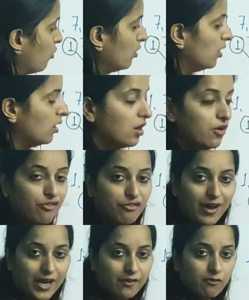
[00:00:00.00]
4,
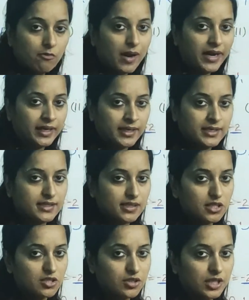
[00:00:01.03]
5 binary
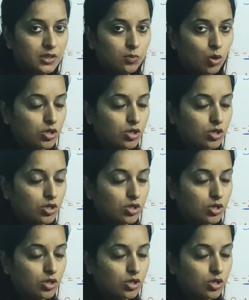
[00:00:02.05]
search trees